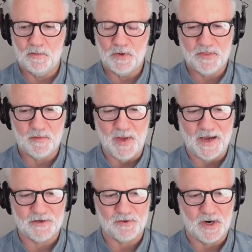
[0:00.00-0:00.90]
with the
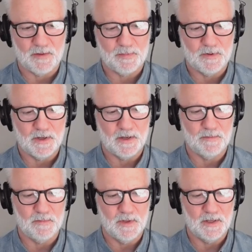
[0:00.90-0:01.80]
backdrop
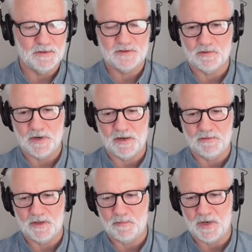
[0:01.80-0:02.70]
and
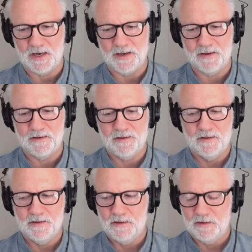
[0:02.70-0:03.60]
surrounded by
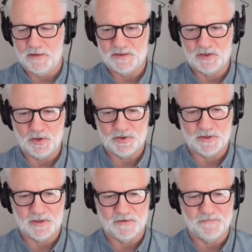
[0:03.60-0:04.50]
this
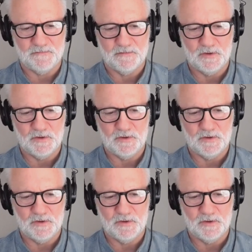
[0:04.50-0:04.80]
notion of